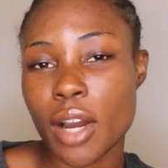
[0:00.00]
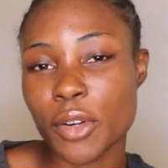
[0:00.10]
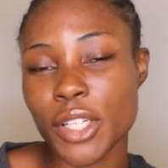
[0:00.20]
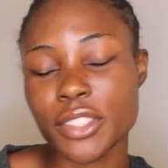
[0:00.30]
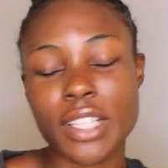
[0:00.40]

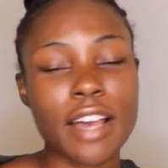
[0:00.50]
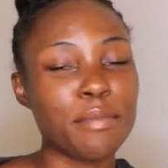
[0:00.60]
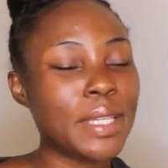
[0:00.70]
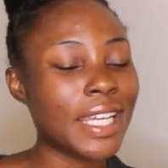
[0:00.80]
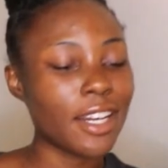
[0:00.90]
hours.
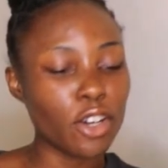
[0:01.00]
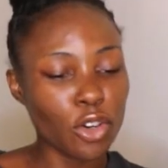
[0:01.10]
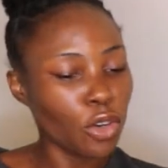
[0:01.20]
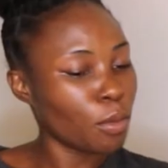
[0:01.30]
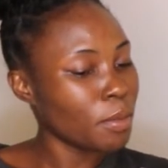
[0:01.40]
I've been at
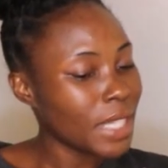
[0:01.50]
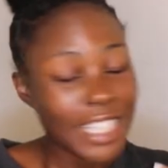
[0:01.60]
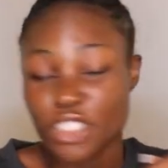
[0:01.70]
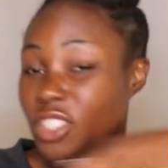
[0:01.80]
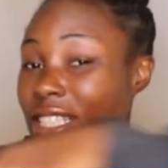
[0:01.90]
home
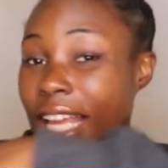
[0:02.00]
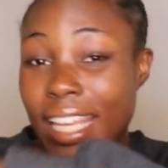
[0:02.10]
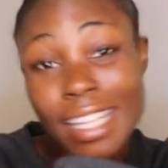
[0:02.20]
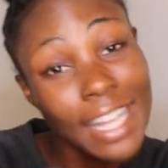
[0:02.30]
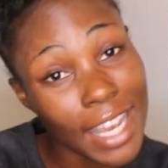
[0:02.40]
just
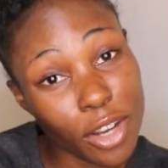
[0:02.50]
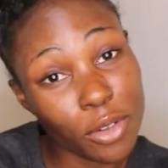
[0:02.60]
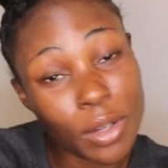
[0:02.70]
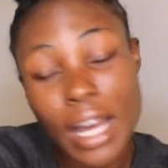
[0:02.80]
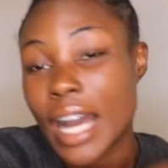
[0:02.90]
hanging
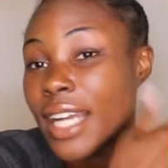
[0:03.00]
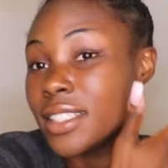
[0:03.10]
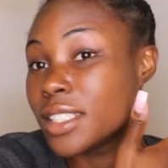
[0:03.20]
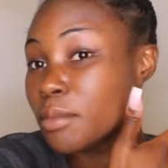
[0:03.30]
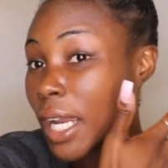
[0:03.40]
out. I
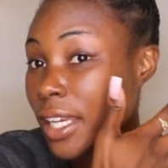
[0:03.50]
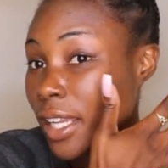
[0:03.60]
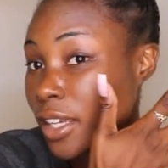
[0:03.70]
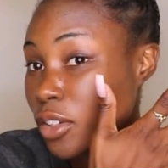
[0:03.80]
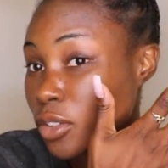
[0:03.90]
did my
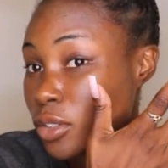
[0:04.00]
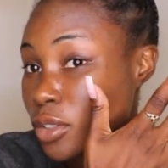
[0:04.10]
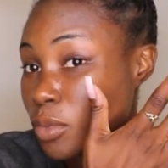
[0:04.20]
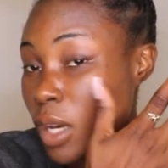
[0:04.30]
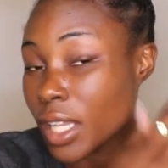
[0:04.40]

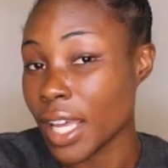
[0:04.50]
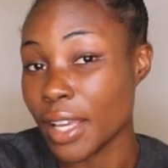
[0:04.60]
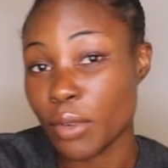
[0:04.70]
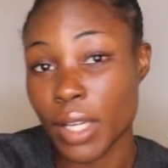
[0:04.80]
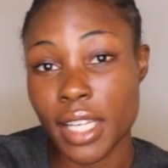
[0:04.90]
nails while
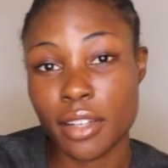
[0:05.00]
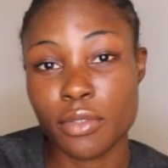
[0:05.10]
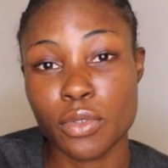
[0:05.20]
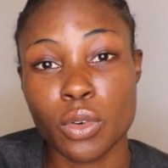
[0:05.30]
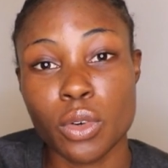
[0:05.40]
I waited
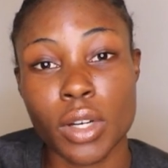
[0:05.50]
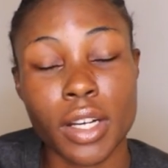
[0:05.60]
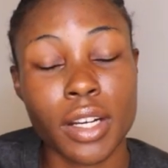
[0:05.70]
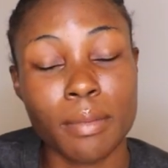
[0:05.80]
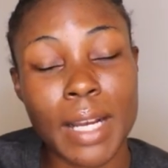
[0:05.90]

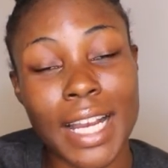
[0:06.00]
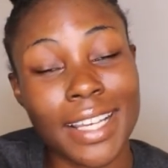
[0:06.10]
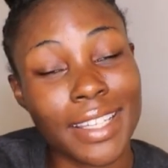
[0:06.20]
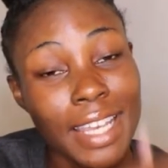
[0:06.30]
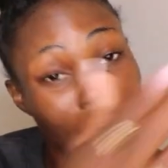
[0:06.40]
for
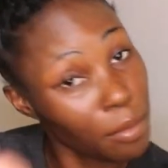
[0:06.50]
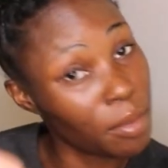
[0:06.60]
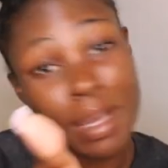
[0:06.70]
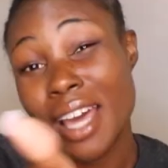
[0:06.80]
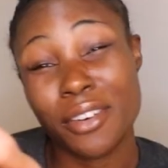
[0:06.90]
my
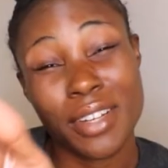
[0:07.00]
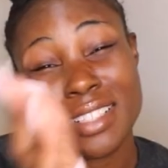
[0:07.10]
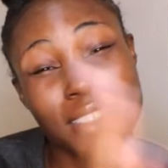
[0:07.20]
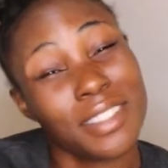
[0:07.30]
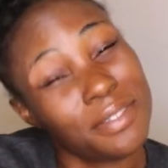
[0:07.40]
camera
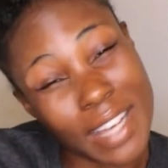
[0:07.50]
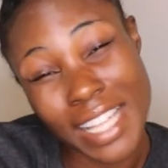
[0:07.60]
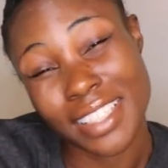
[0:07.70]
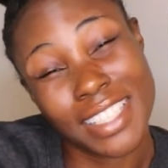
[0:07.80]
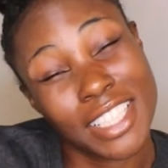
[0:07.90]
batteries to
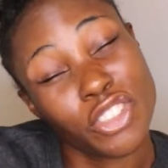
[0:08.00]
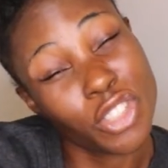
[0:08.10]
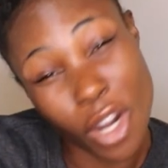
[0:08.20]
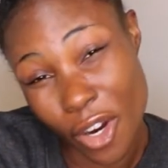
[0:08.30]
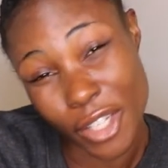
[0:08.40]
finally
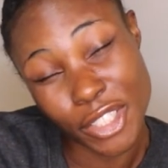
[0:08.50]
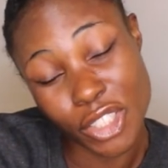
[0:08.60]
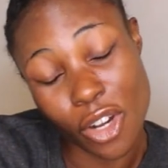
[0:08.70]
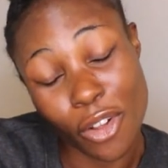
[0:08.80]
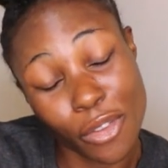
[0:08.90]
charge
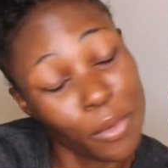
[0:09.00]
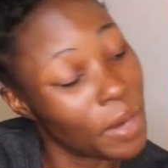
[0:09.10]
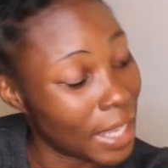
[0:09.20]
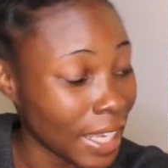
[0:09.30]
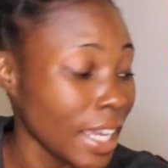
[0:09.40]
all the
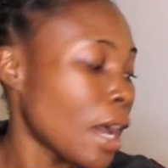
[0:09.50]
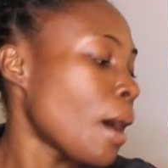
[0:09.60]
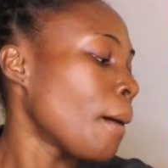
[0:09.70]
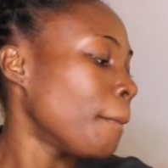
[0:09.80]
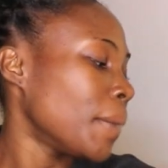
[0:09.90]
way,
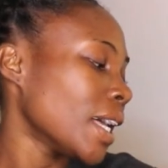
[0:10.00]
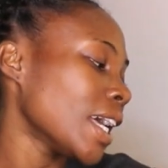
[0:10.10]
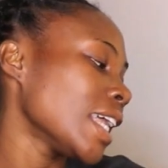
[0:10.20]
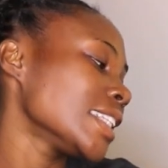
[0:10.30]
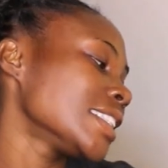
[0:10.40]

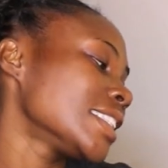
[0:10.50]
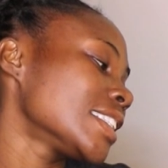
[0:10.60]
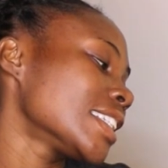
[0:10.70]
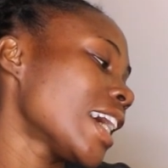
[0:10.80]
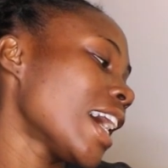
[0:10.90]

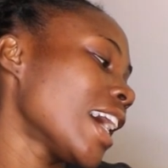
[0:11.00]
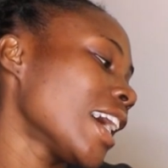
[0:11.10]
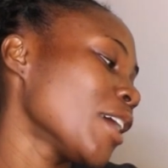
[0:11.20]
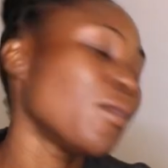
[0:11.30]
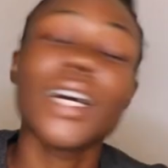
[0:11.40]
but
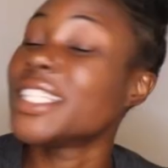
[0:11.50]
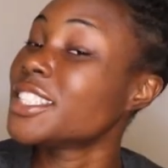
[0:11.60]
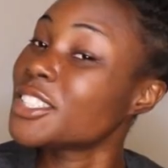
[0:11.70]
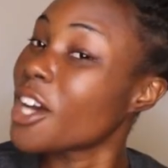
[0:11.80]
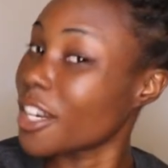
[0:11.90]
I wanted
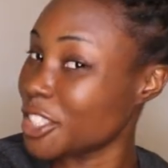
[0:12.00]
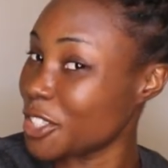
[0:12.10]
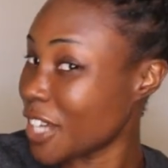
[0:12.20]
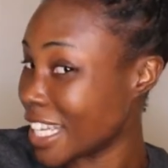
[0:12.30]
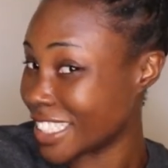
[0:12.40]
to talk to
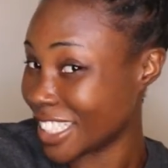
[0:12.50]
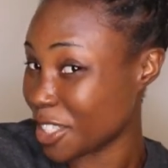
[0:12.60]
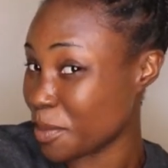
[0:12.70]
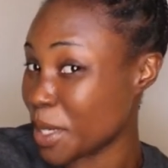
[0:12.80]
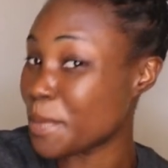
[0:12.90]
you guys a
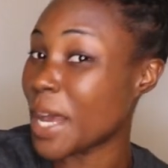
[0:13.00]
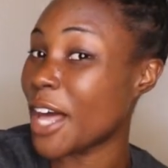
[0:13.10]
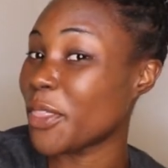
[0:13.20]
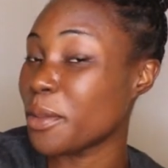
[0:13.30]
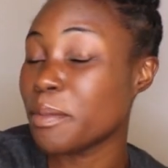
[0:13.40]
little bit
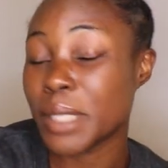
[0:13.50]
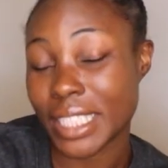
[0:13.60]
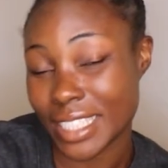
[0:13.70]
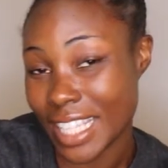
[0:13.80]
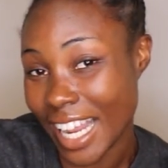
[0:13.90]
about the
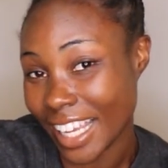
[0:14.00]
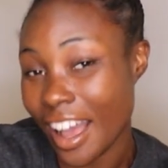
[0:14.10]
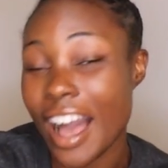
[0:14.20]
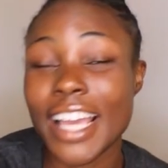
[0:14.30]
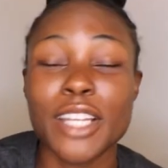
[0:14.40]
books that I
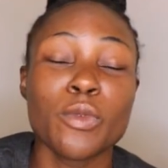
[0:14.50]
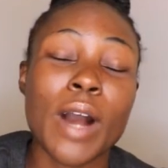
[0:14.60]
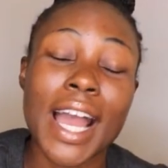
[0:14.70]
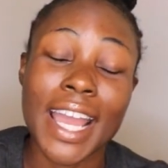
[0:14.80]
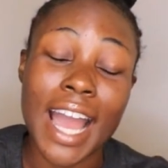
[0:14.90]
got and
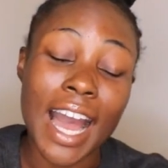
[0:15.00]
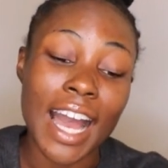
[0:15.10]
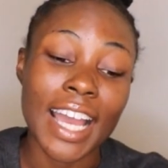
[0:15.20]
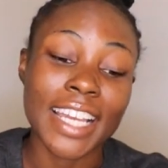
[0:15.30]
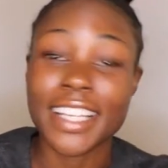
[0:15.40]
why
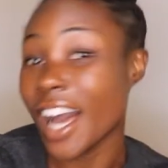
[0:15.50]
I